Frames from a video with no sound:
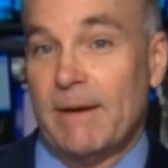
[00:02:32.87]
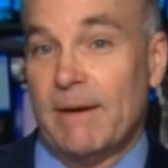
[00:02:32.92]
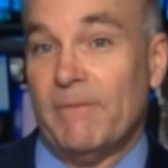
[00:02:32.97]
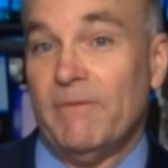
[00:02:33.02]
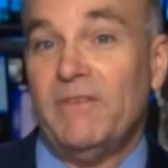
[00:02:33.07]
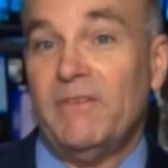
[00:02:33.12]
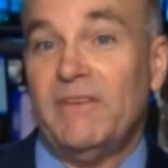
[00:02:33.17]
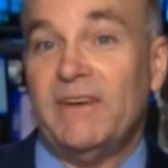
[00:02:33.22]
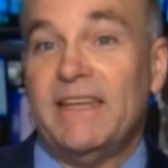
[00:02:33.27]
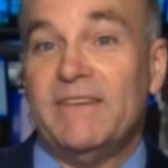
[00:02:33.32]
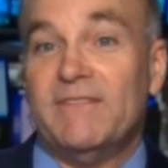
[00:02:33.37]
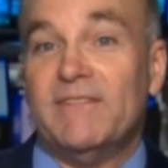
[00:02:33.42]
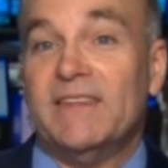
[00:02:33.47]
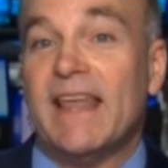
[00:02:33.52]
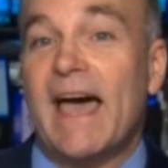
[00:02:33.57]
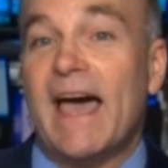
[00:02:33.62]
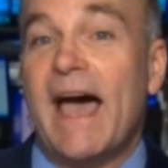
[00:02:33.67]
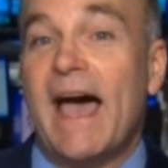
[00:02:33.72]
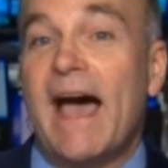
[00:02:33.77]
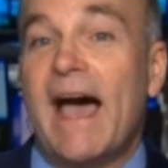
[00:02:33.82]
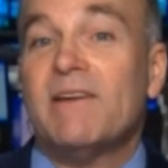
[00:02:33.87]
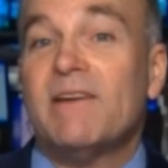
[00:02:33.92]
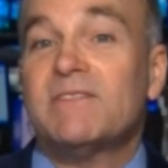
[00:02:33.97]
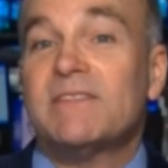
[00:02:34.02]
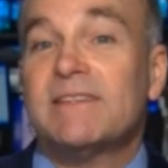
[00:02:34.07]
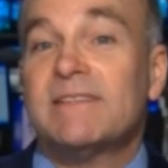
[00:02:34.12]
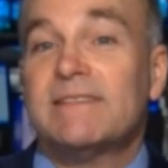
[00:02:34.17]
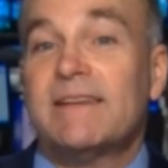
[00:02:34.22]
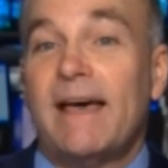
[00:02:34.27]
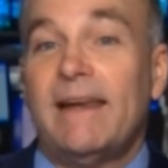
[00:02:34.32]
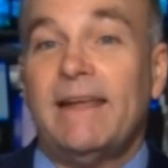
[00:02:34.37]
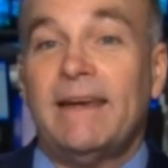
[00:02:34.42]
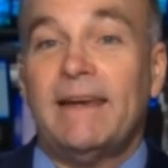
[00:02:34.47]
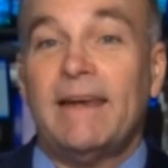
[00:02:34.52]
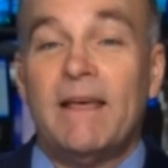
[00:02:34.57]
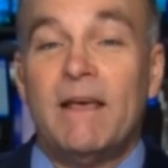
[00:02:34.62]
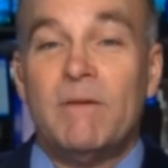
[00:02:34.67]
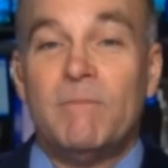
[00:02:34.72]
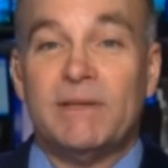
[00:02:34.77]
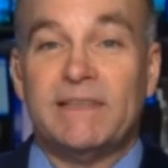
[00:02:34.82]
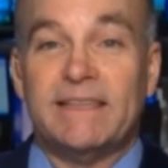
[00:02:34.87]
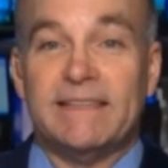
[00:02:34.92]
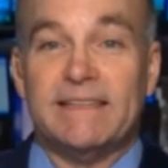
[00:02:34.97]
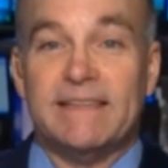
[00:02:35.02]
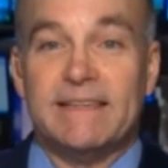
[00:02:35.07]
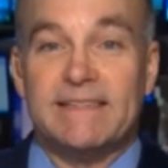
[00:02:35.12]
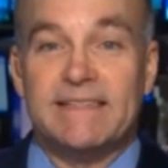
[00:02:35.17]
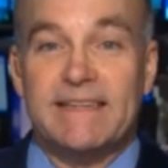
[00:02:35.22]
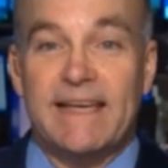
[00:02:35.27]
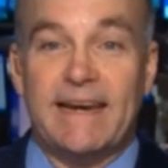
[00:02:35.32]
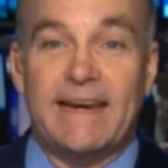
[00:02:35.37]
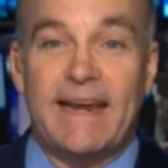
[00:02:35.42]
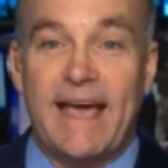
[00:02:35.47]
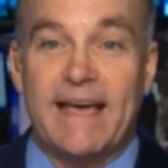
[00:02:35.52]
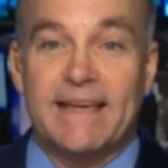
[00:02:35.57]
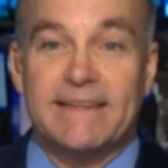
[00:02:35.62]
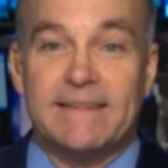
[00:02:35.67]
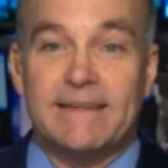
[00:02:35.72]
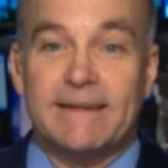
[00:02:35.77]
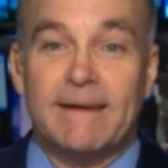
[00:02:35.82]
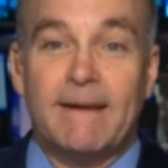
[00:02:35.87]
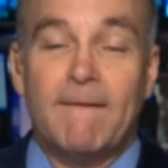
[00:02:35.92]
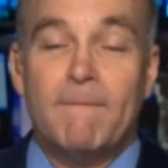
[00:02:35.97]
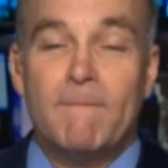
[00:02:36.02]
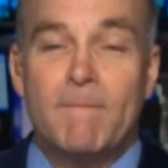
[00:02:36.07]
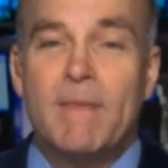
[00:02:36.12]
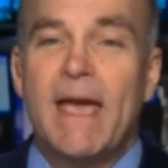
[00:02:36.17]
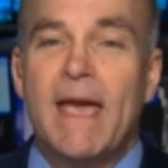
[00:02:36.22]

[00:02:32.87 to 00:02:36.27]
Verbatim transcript: Some of it, even the House has done it, but the Senate hasn't.